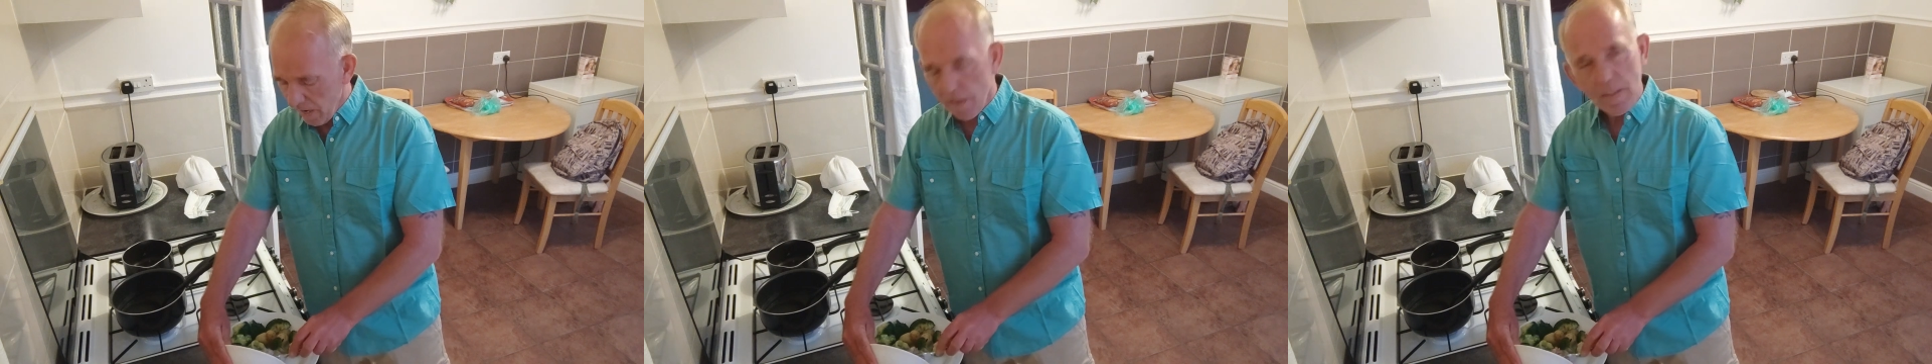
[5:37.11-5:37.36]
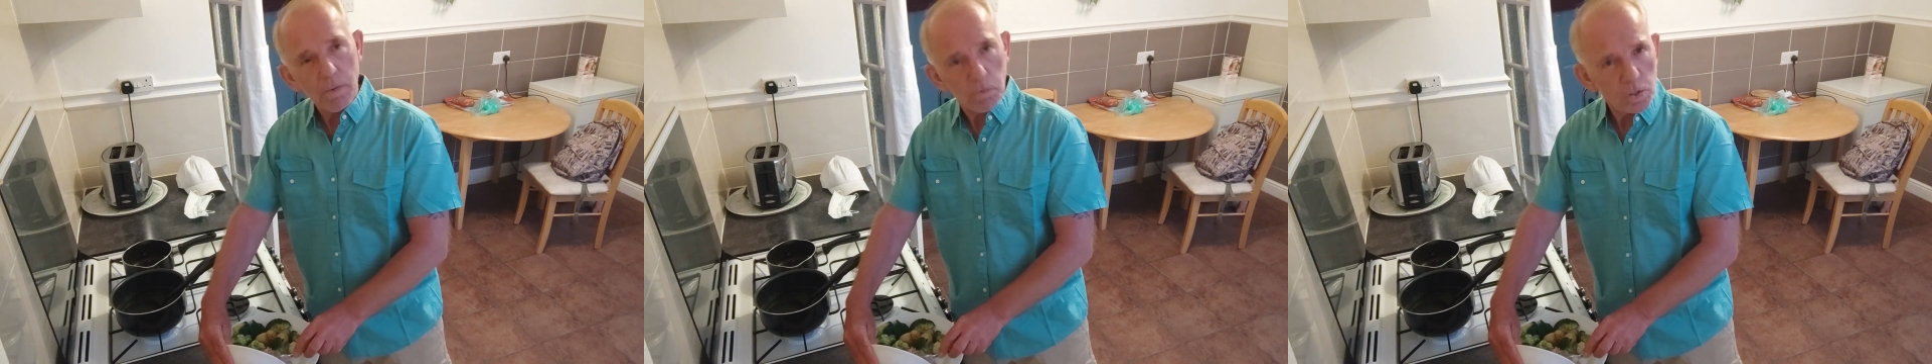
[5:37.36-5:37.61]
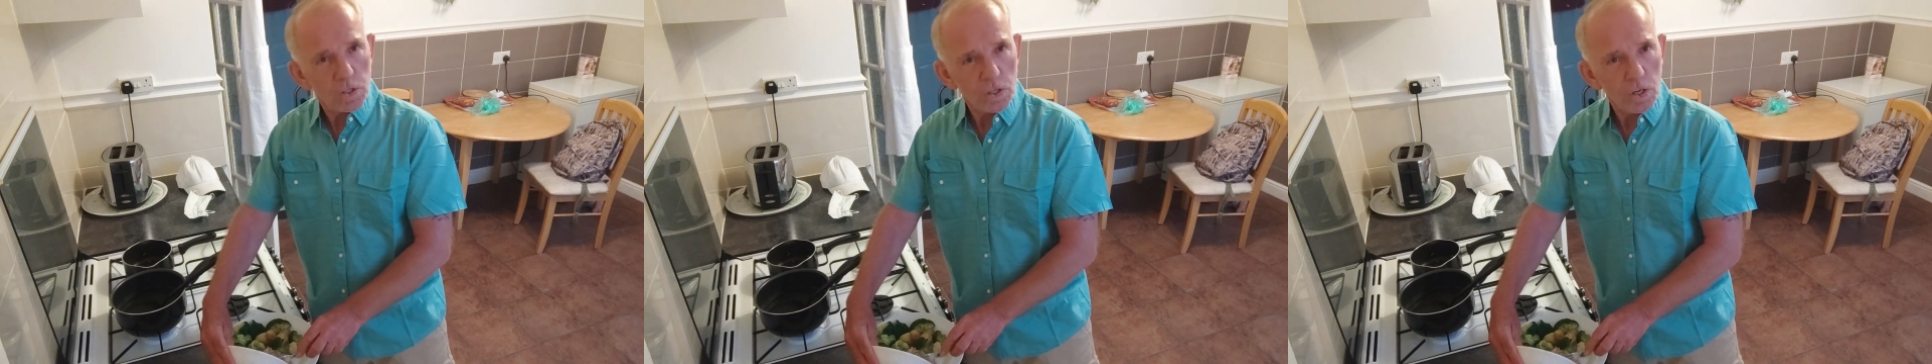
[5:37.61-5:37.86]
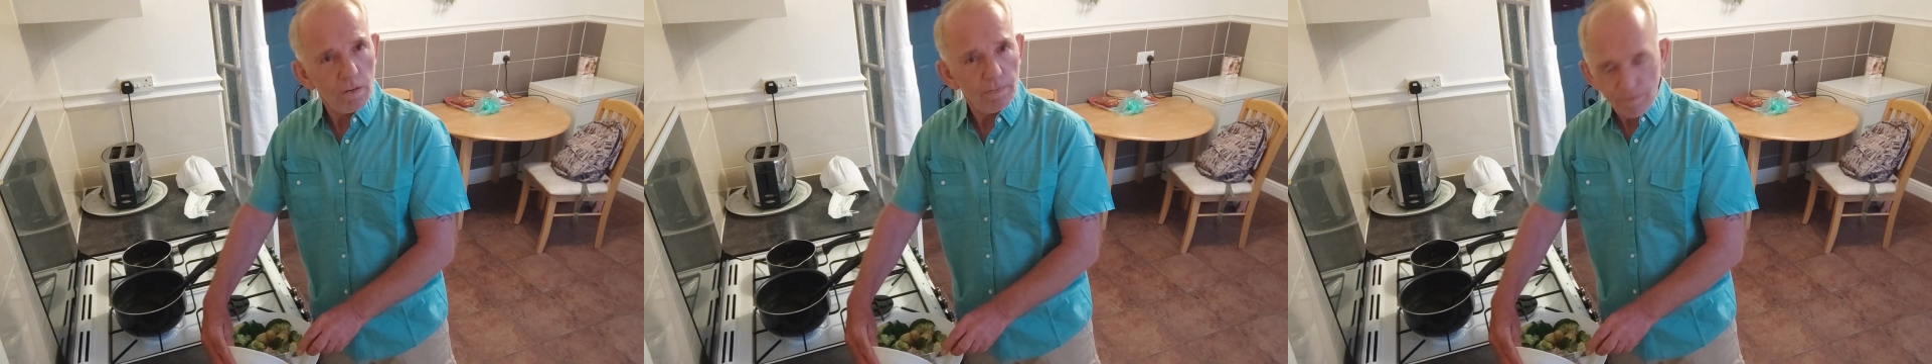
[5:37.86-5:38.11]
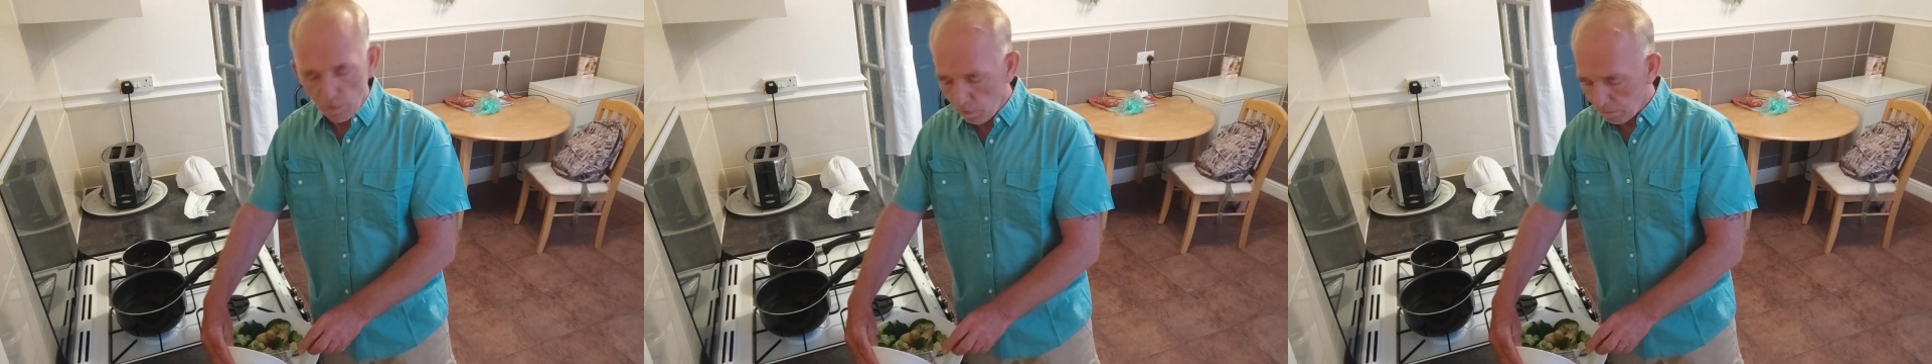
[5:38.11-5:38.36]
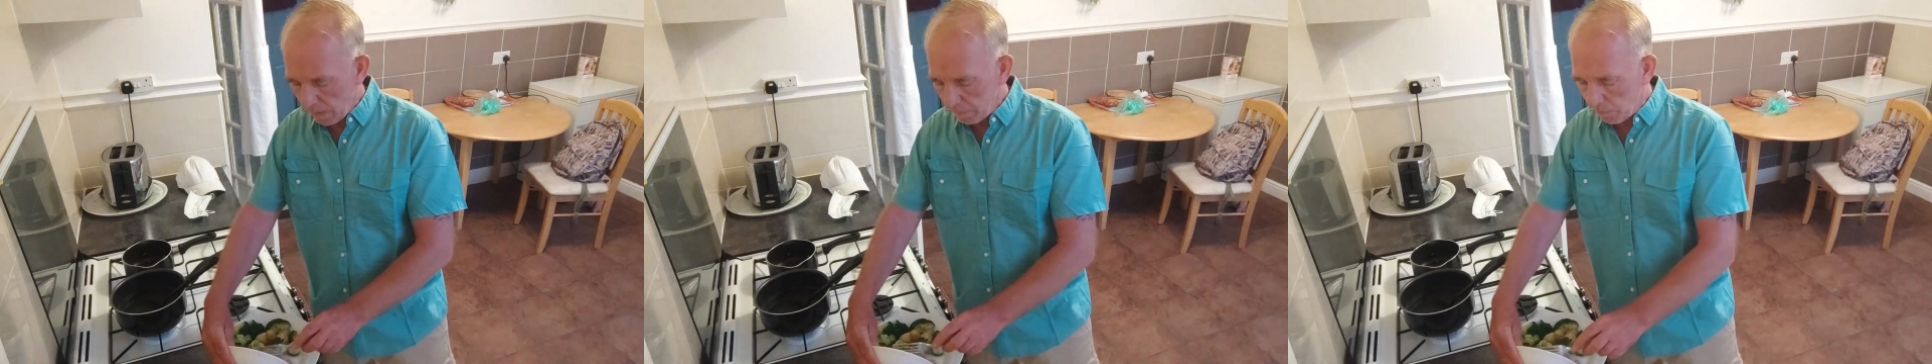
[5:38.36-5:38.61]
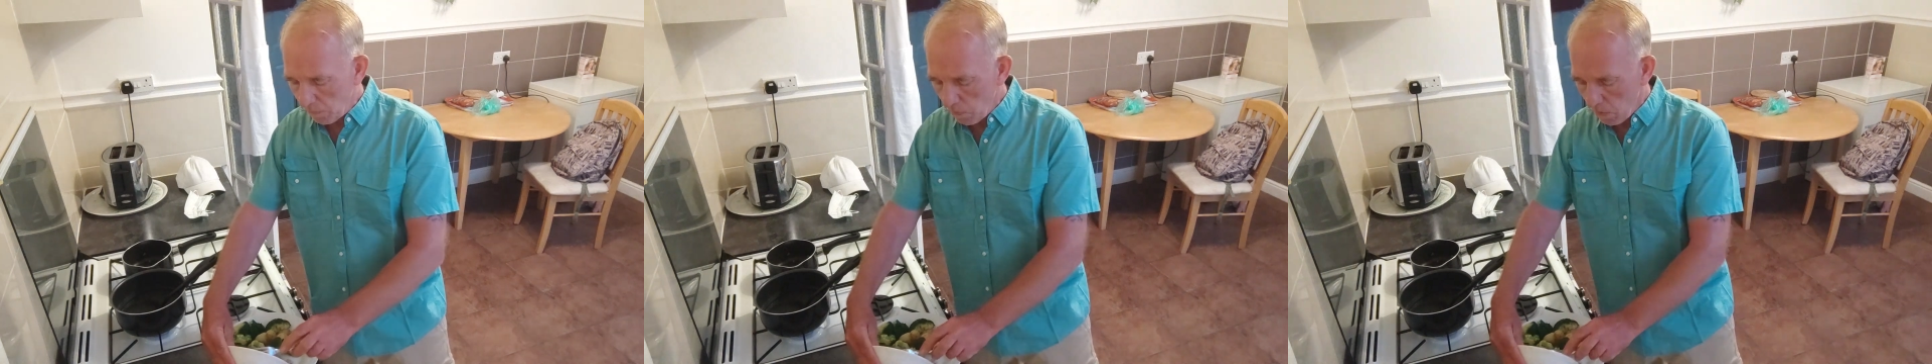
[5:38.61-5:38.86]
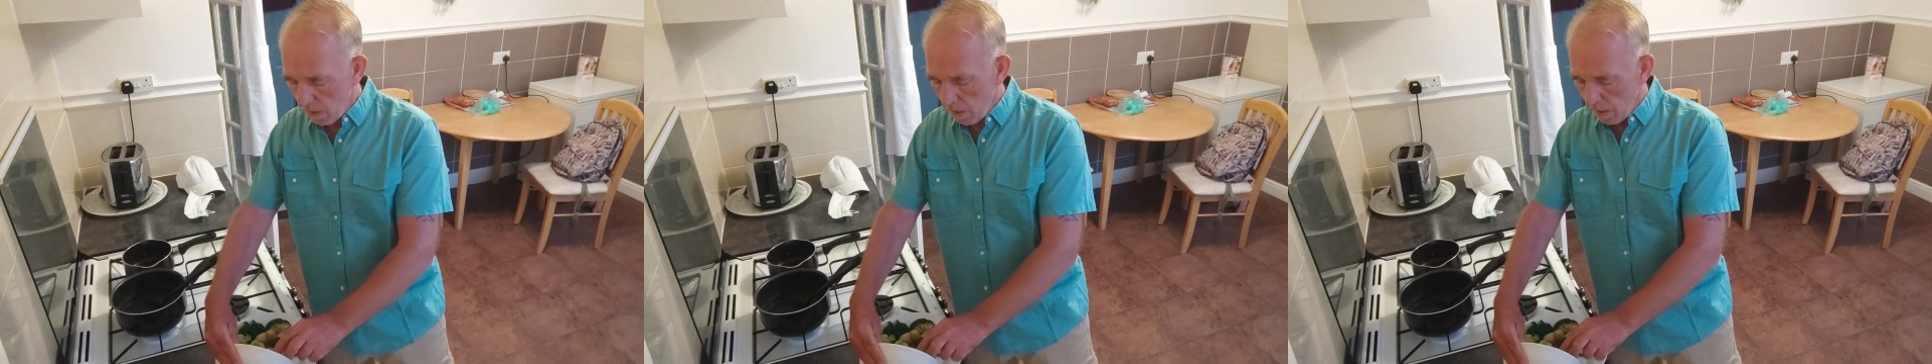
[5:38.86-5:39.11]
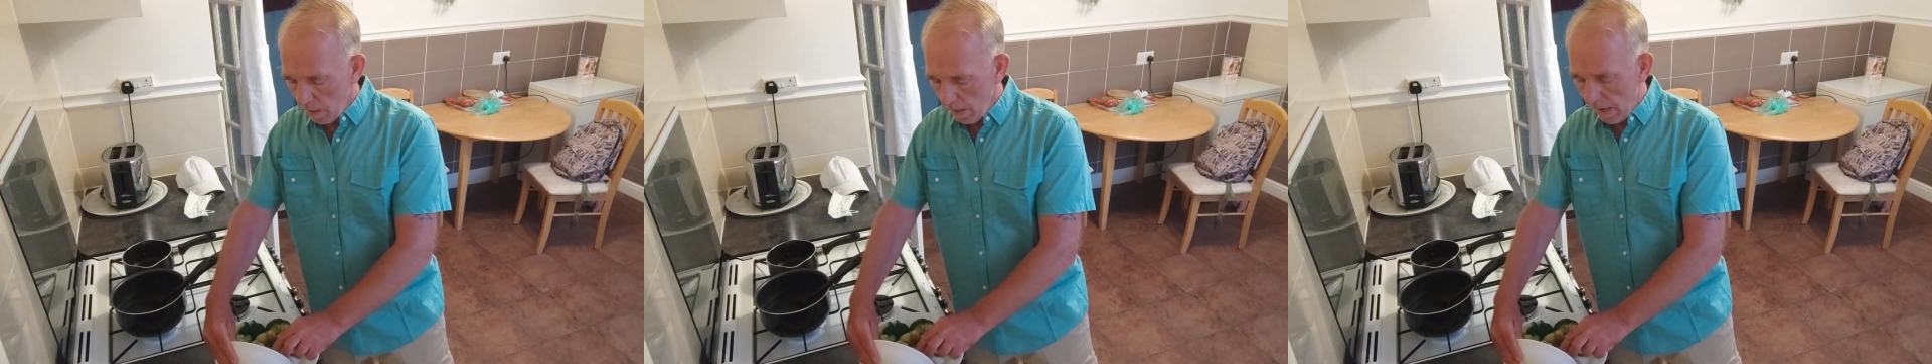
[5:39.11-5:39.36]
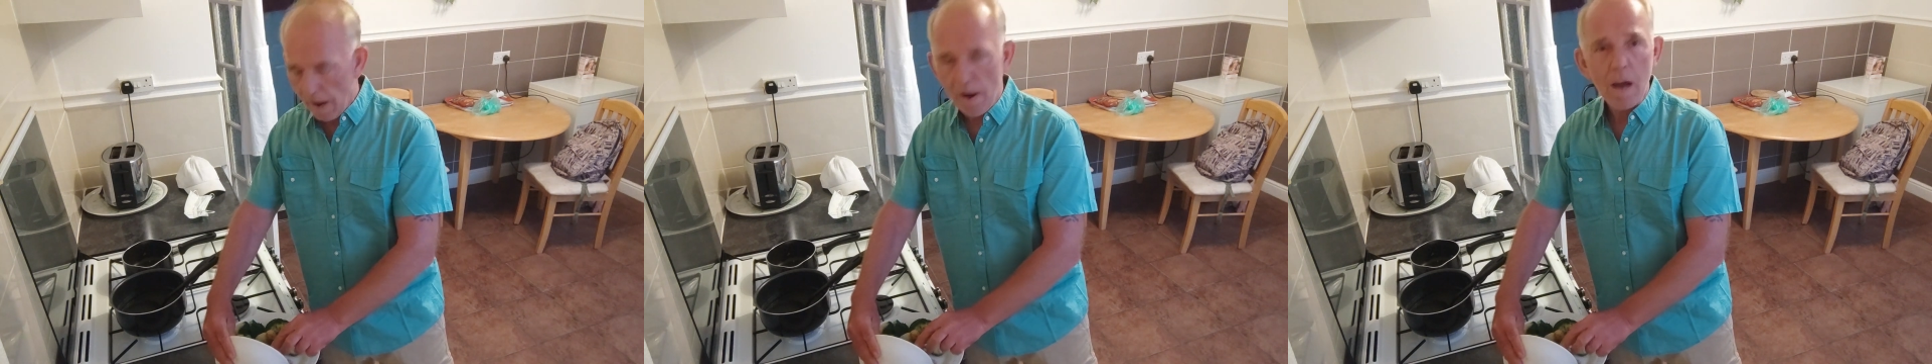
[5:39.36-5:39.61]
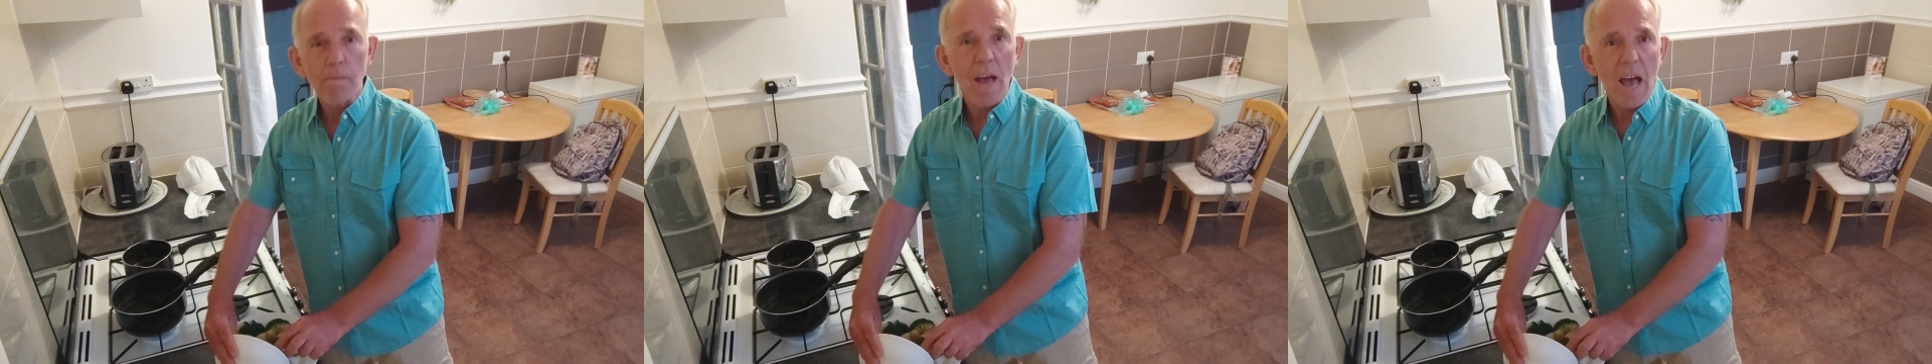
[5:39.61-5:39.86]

And that will serve four people, and I'm